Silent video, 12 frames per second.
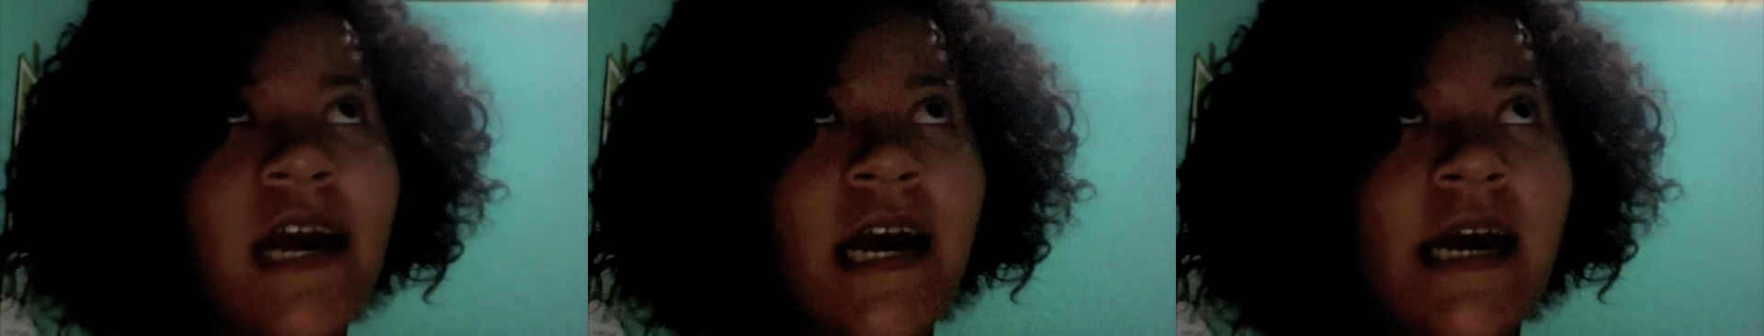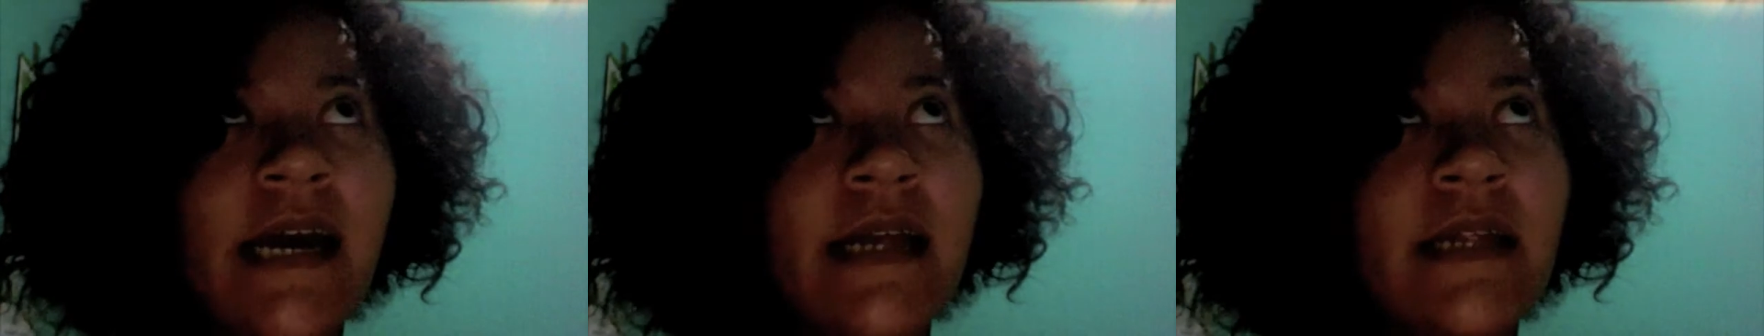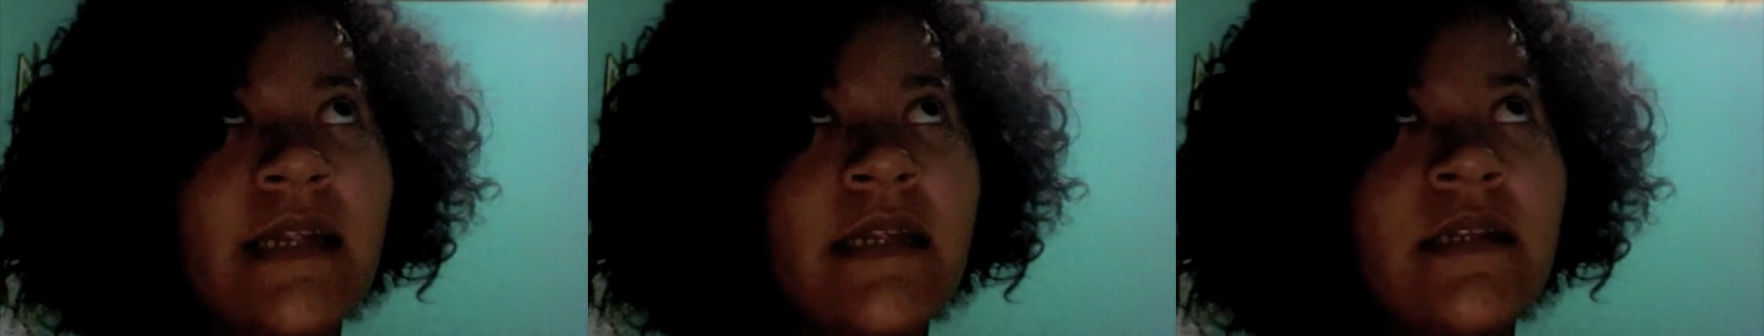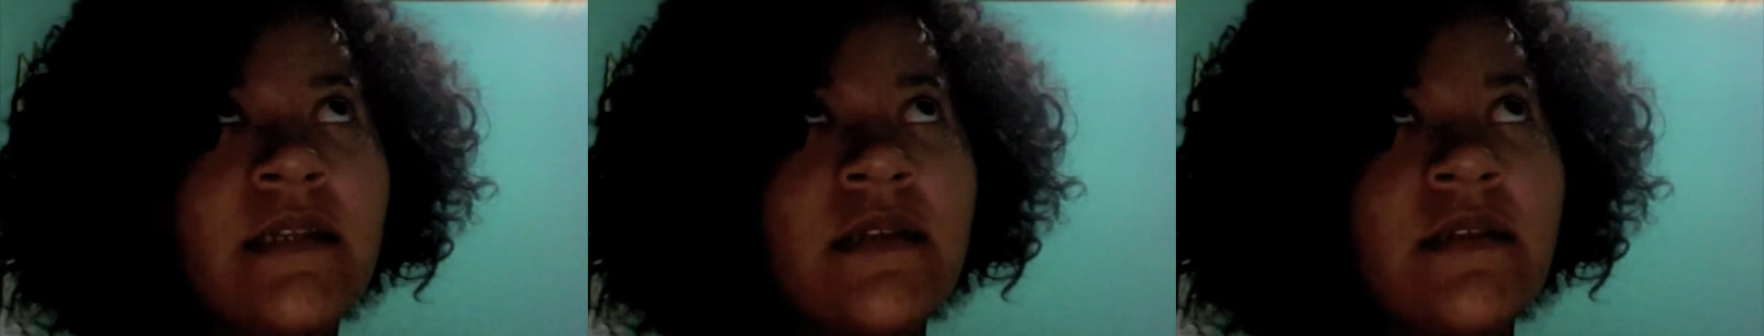
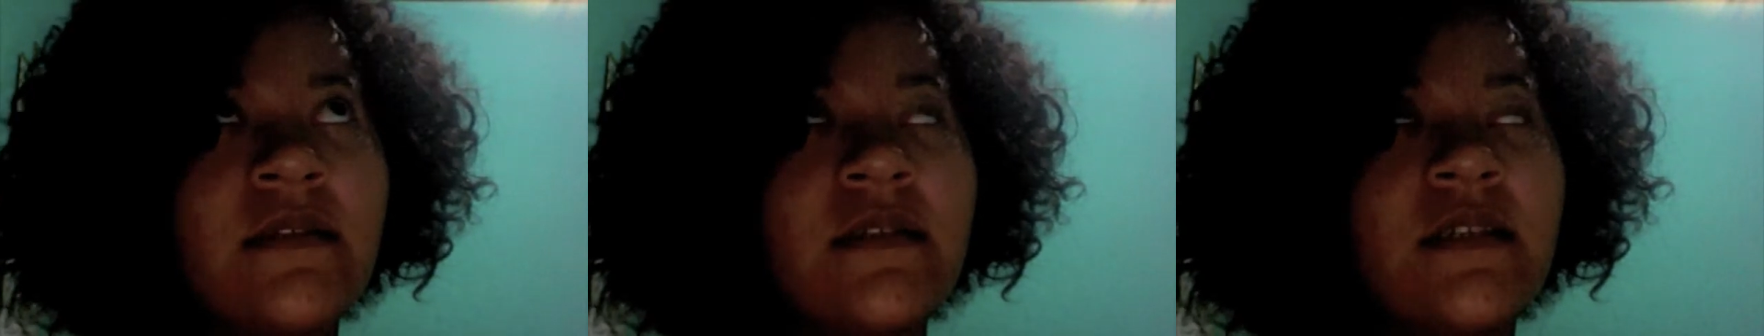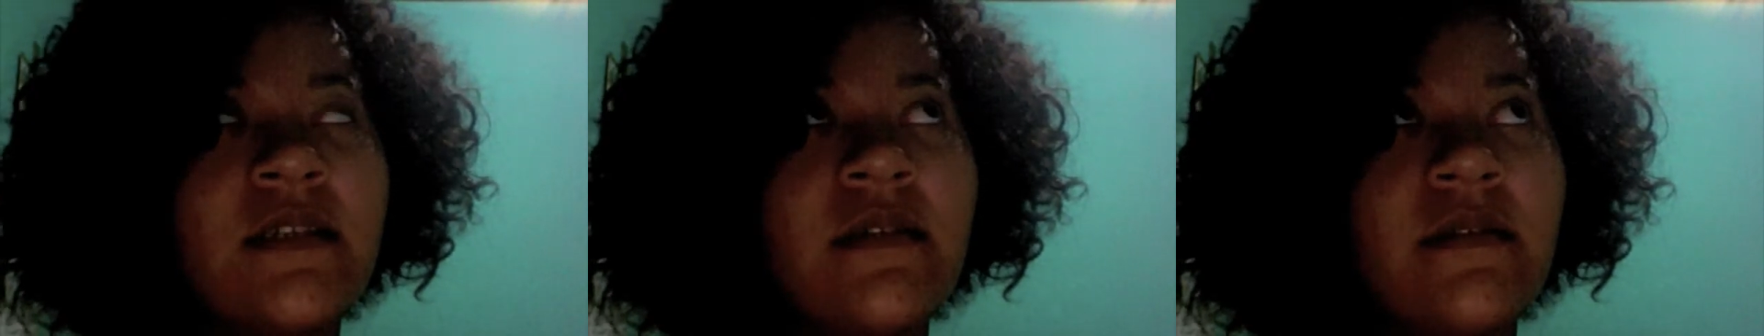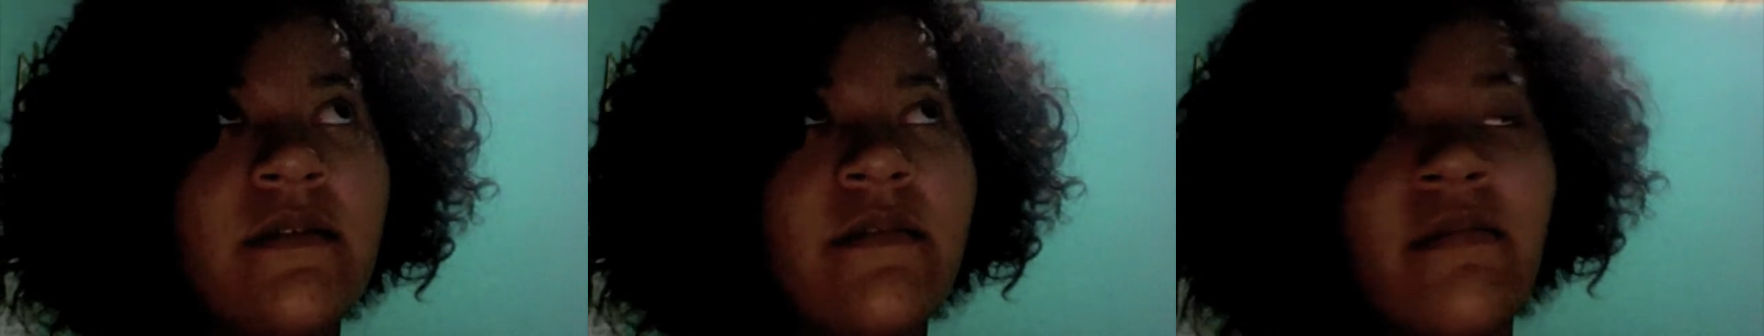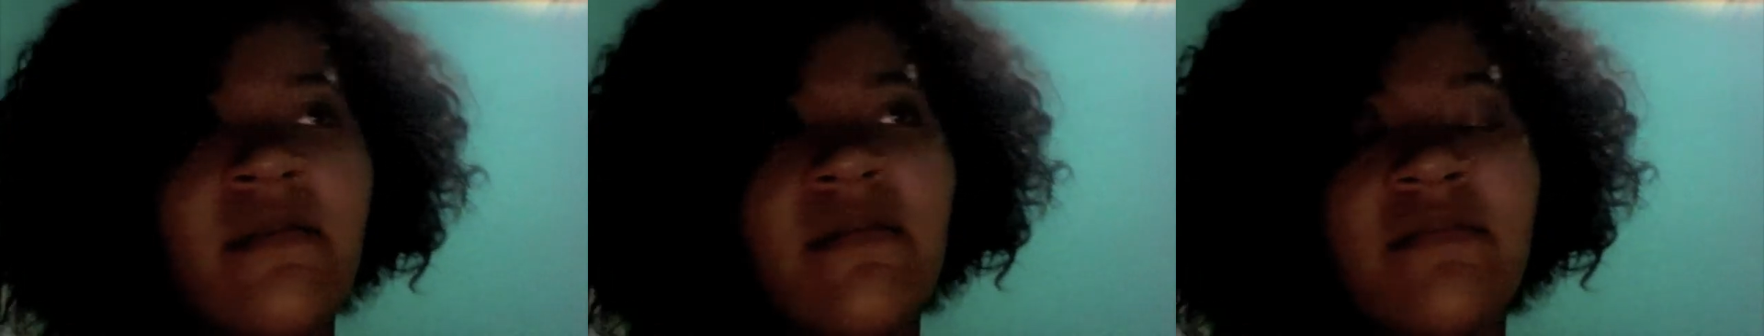And
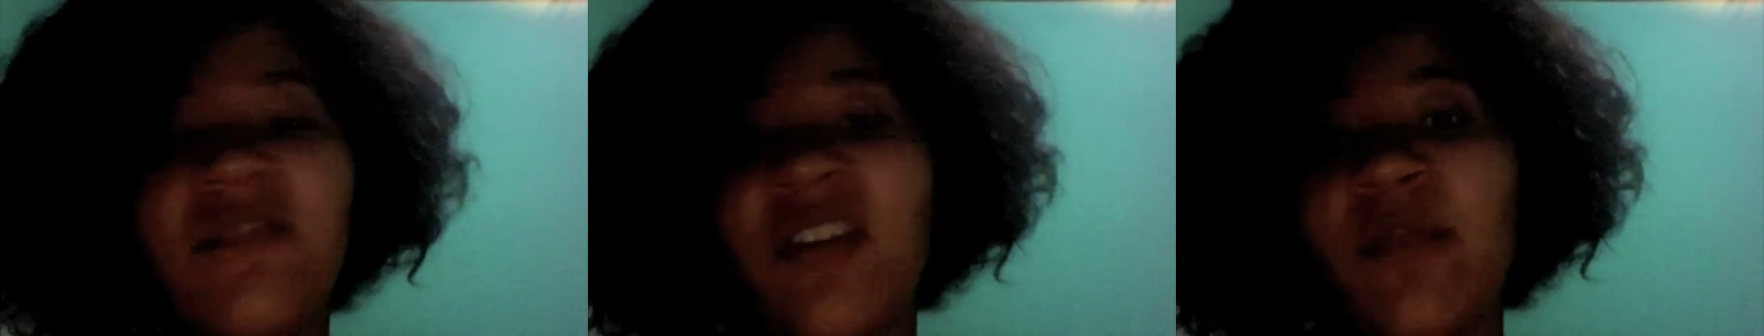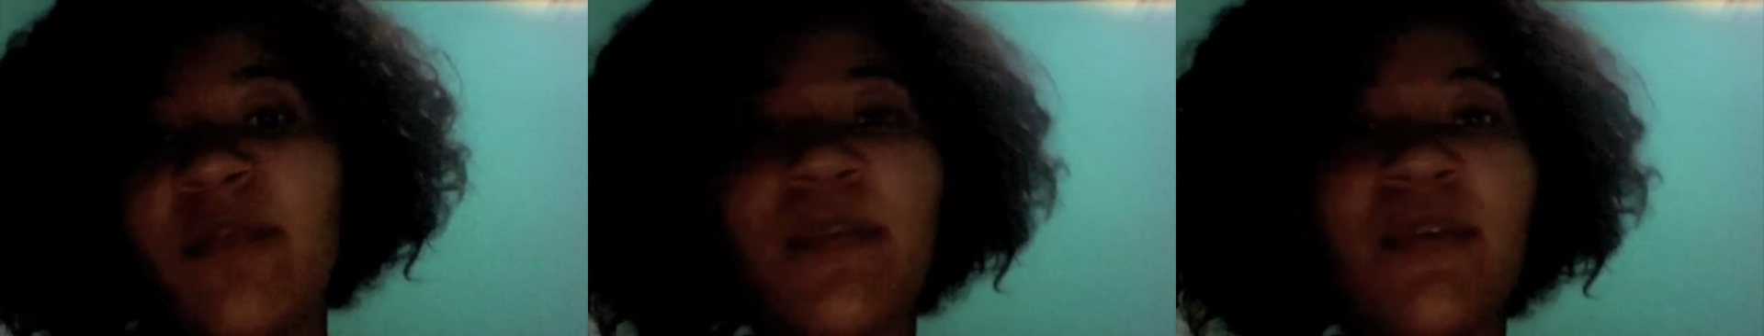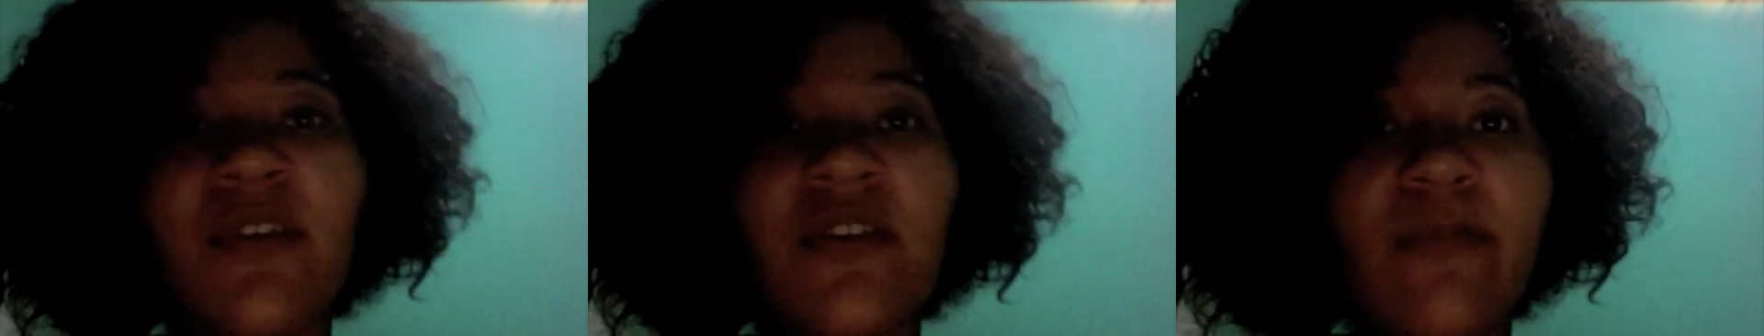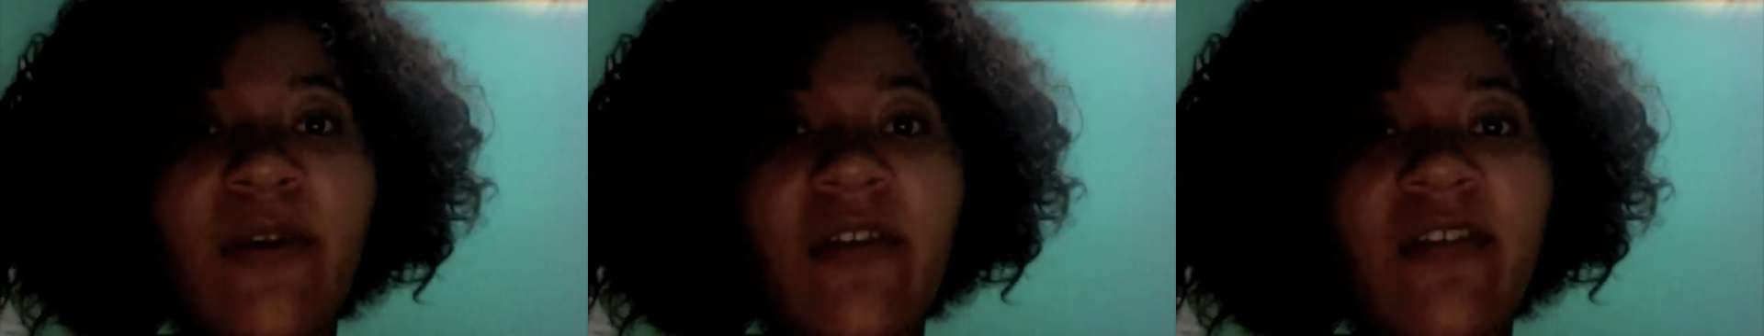some people
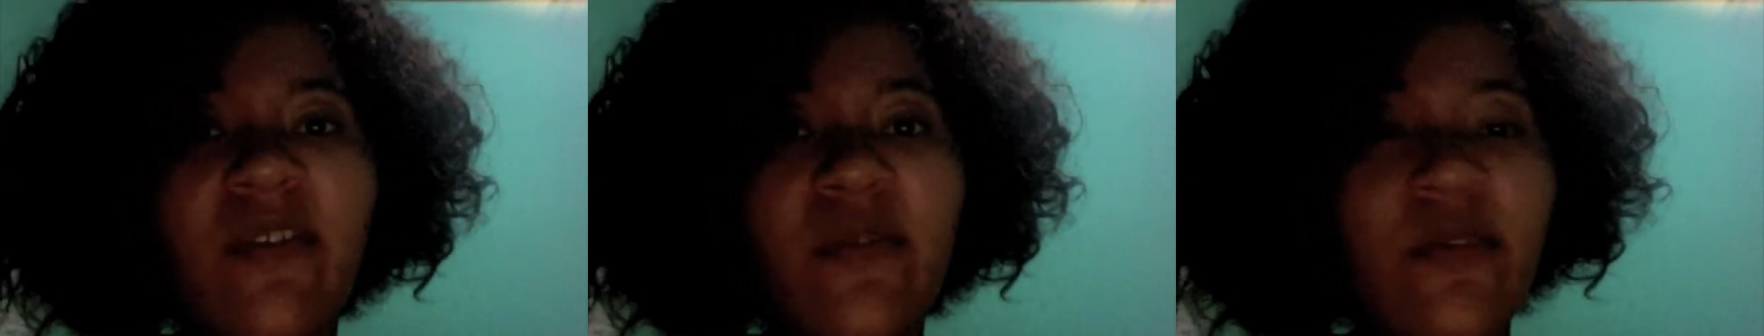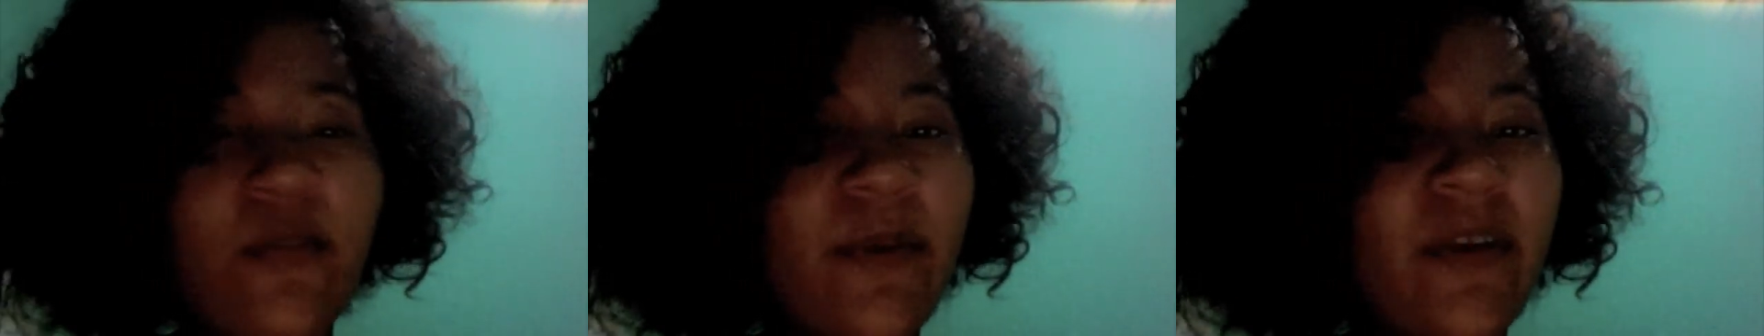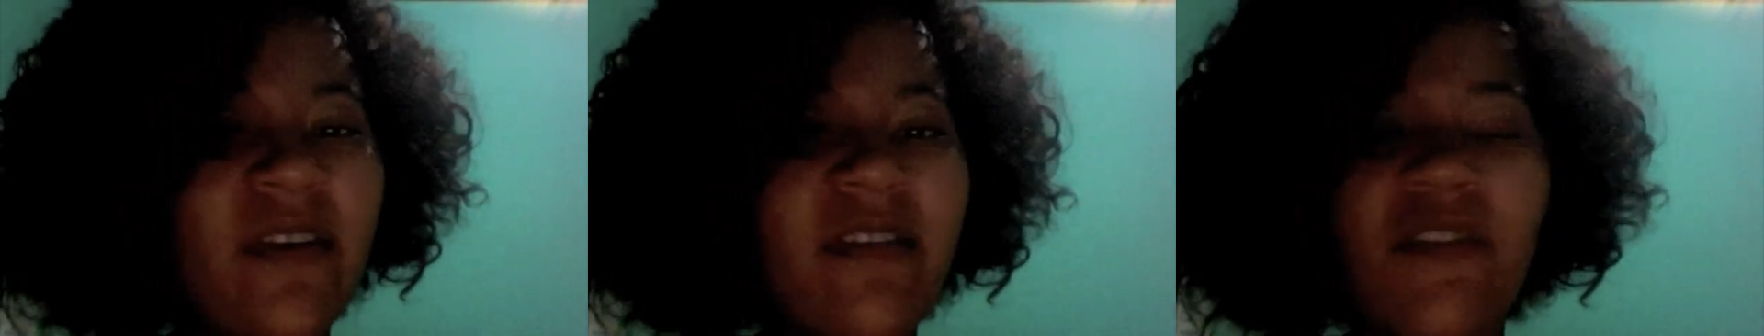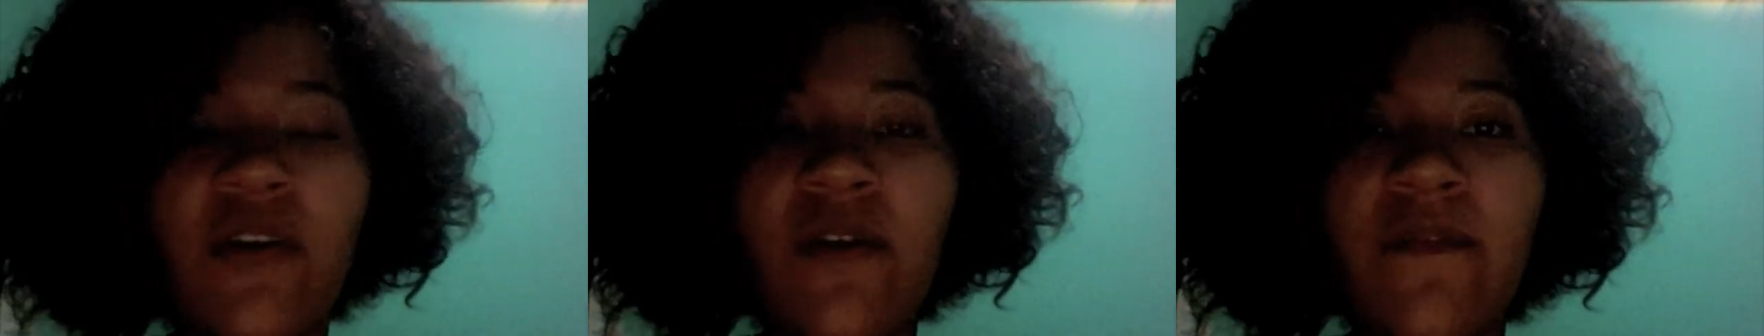use bicycles, but
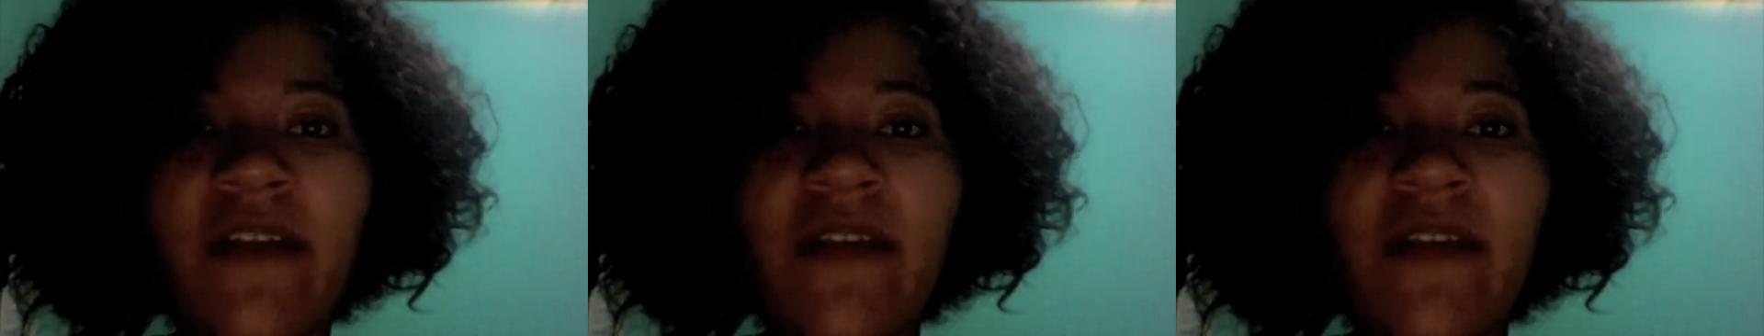it's not